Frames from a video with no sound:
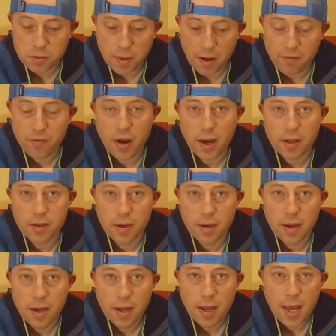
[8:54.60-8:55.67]
Franklin
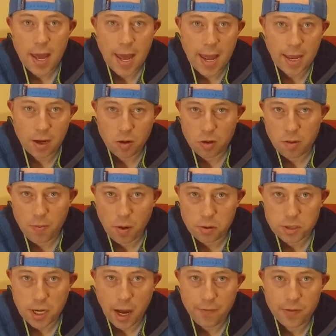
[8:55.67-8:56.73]
and go to the post
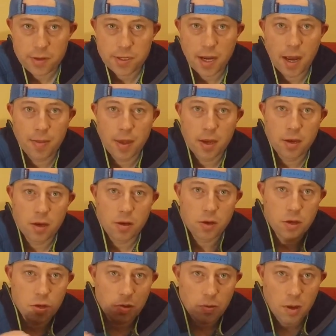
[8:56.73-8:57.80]
office and
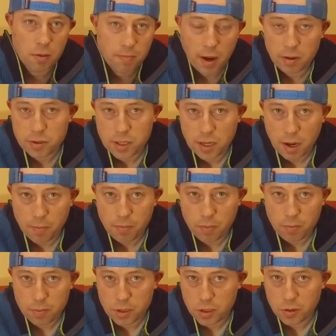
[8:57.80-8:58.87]
then bounce it up
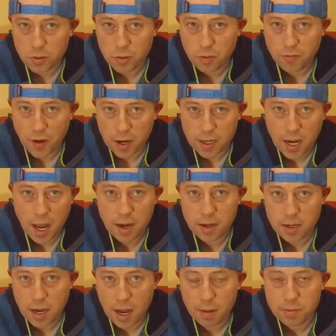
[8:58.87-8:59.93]
to Fontana
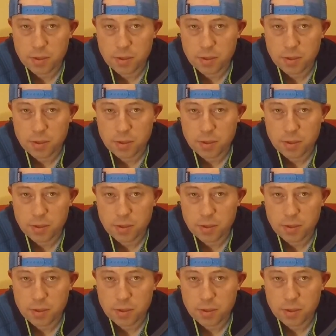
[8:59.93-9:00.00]
Dam's